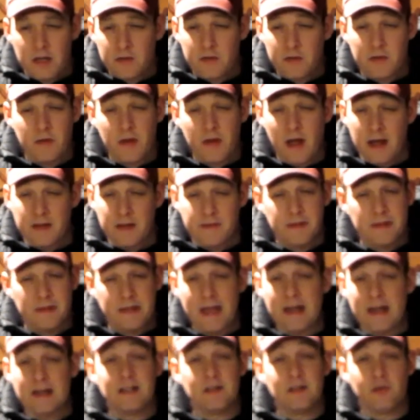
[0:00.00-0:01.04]
and to
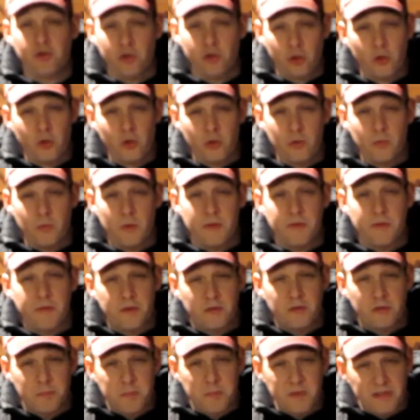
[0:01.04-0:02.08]
get in tune with the
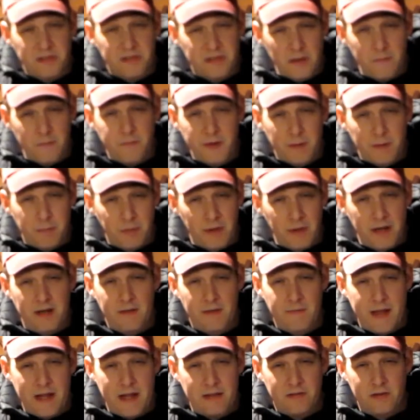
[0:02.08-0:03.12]
specific blend of
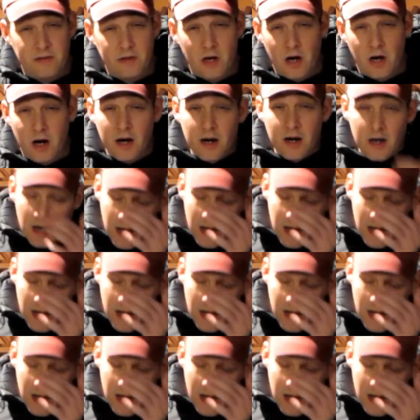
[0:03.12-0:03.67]
that cigar.